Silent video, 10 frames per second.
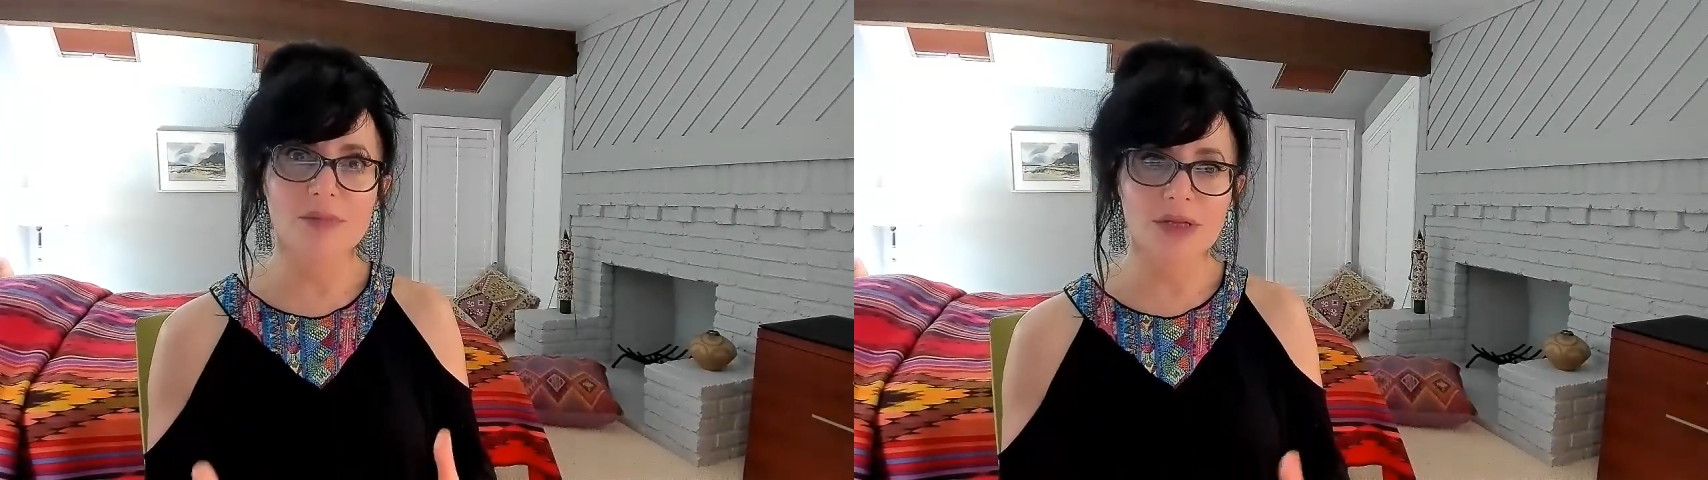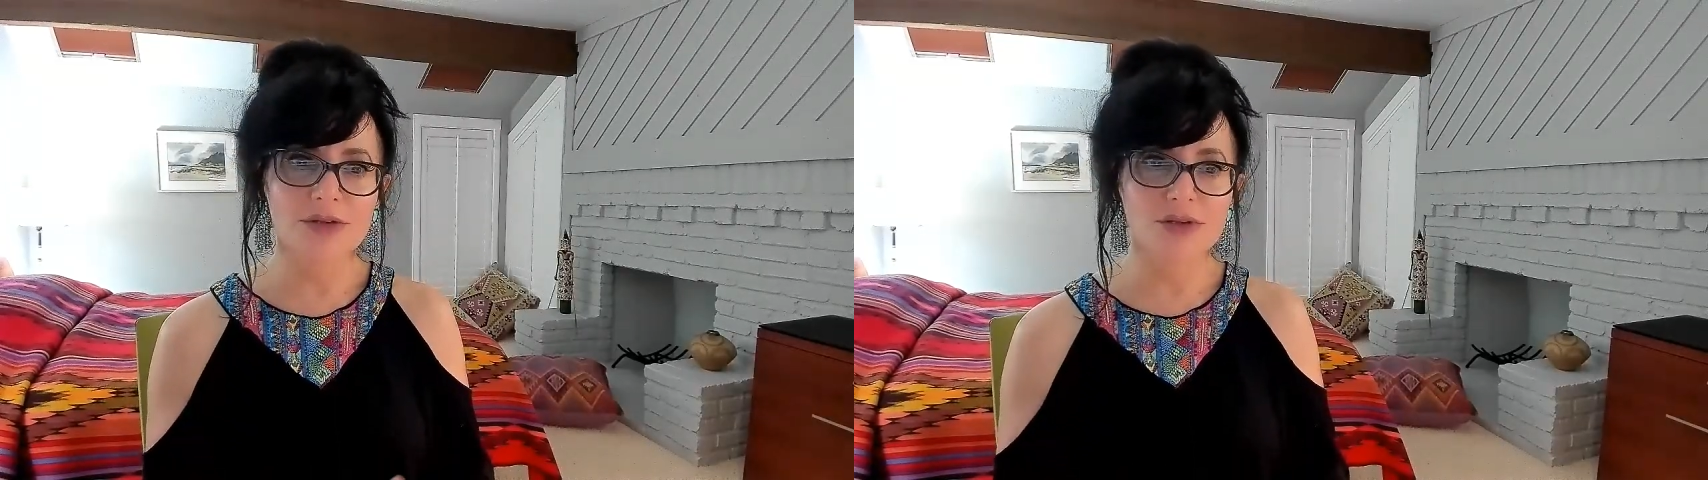
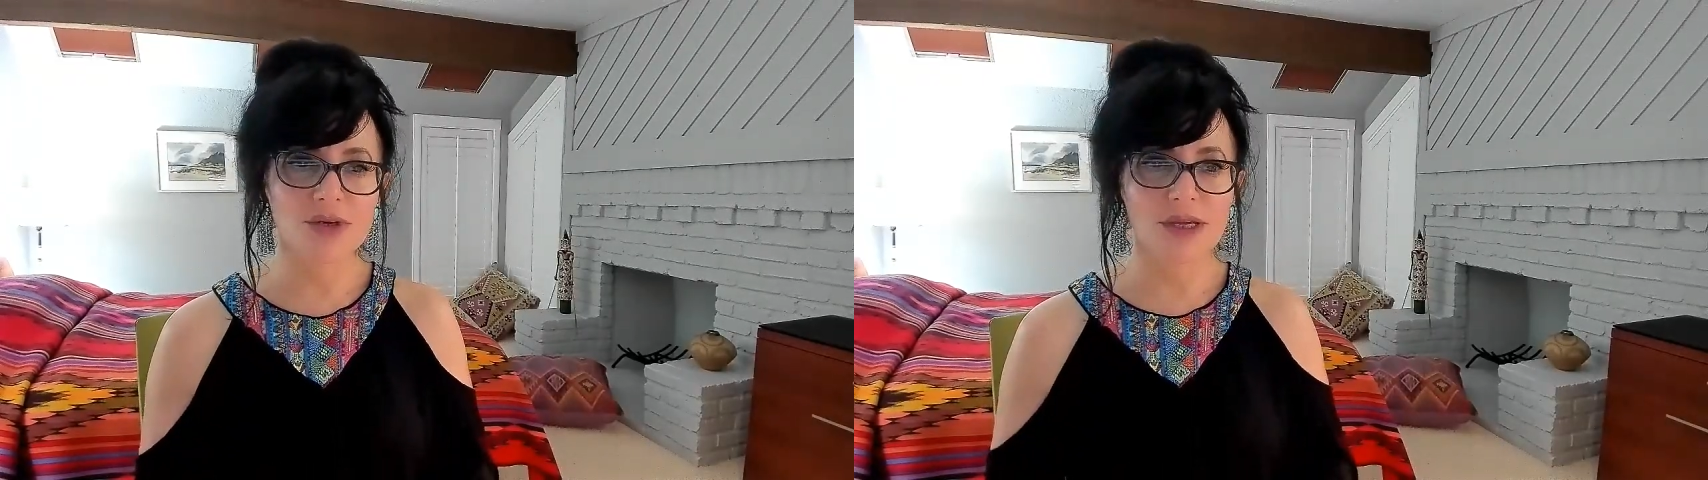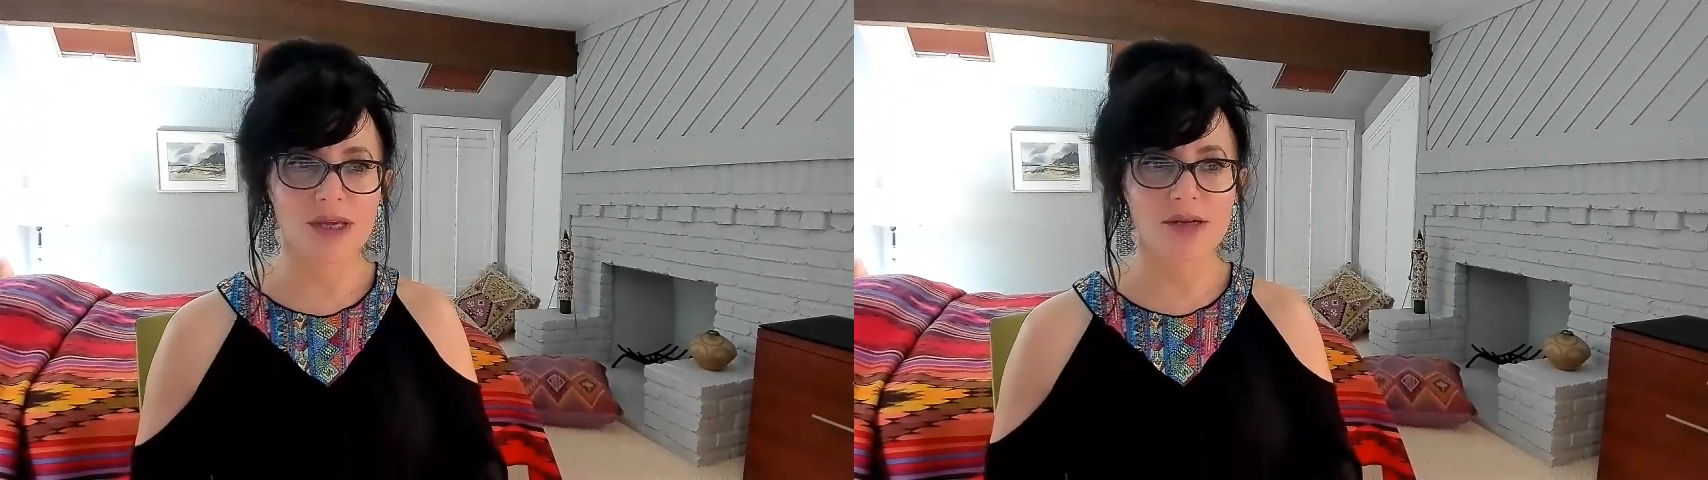
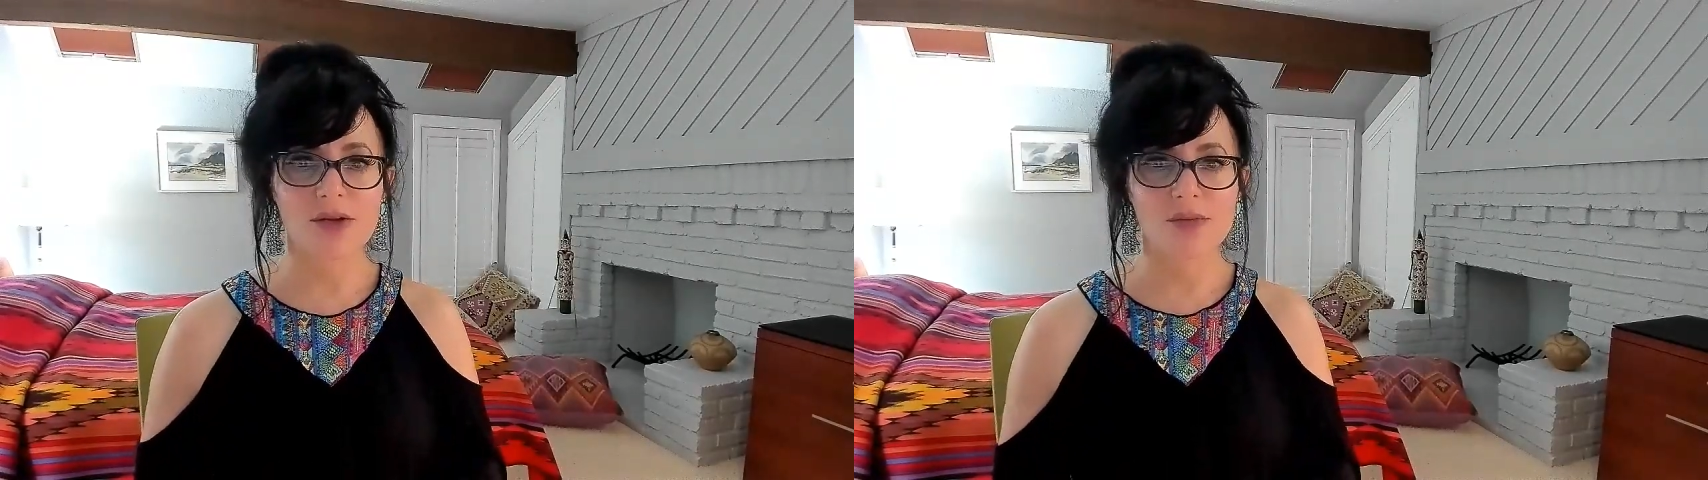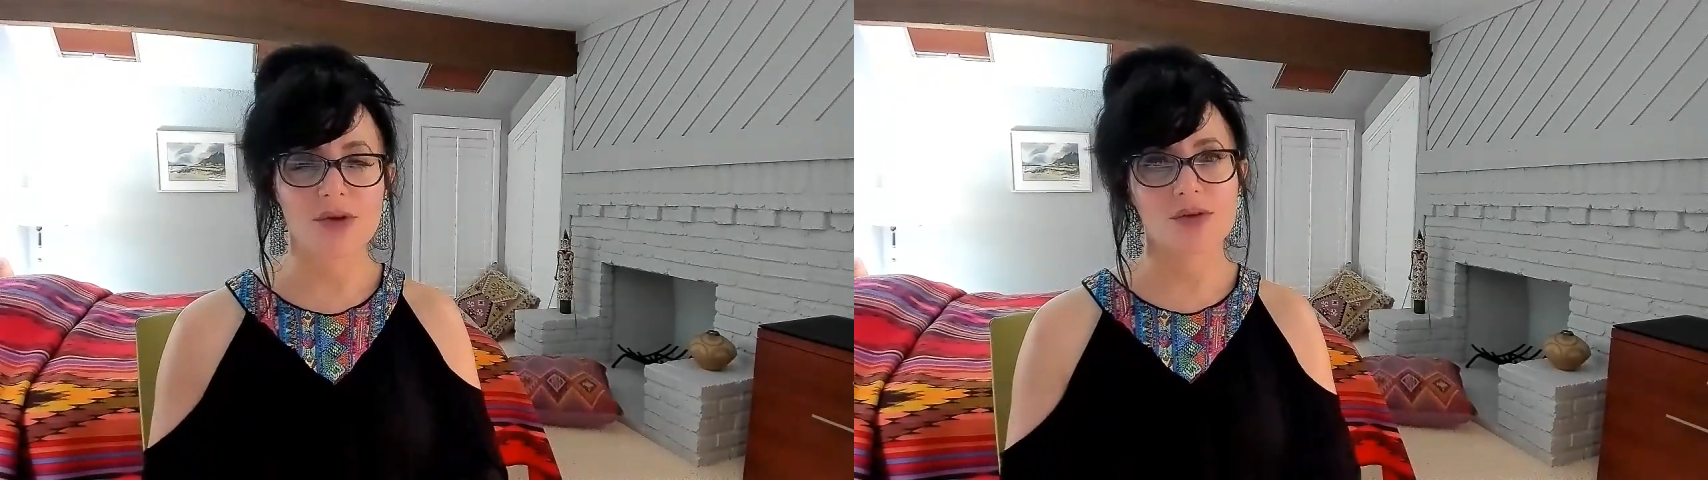military and
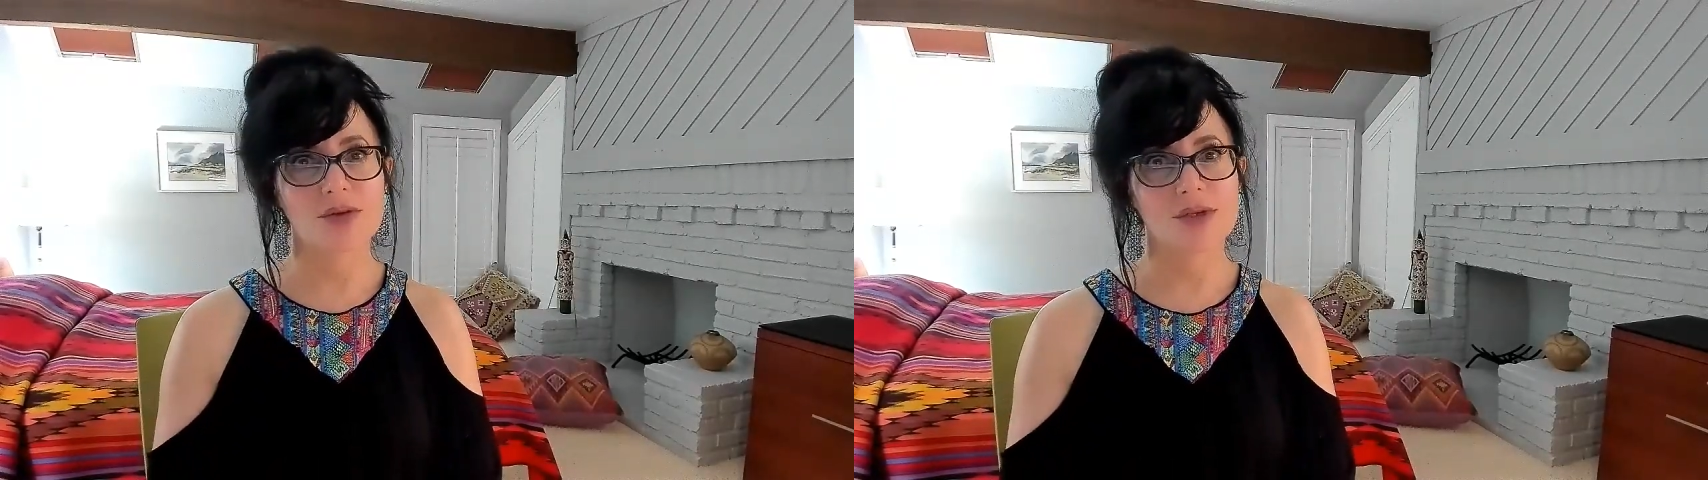commercial